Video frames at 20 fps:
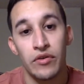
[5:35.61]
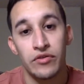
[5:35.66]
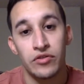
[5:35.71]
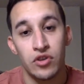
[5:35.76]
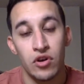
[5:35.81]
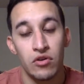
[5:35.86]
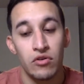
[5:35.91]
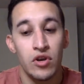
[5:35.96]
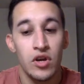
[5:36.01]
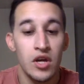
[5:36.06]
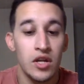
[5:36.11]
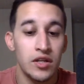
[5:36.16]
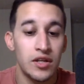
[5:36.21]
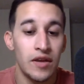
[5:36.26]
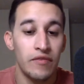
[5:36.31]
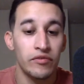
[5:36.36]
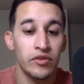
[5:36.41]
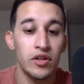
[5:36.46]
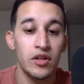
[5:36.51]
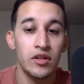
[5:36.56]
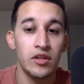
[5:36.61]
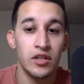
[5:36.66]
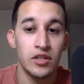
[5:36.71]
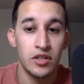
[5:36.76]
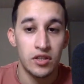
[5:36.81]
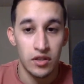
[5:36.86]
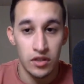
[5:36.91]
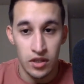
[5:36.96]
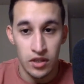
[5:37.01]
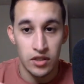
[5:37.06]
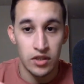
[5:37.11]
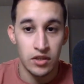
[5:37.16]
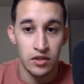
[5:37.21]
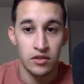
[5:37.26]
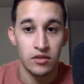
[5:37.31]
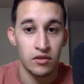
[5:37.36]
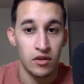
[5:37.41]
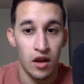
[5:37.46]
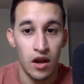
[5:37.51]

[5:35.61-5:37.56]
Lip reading: So definitely this is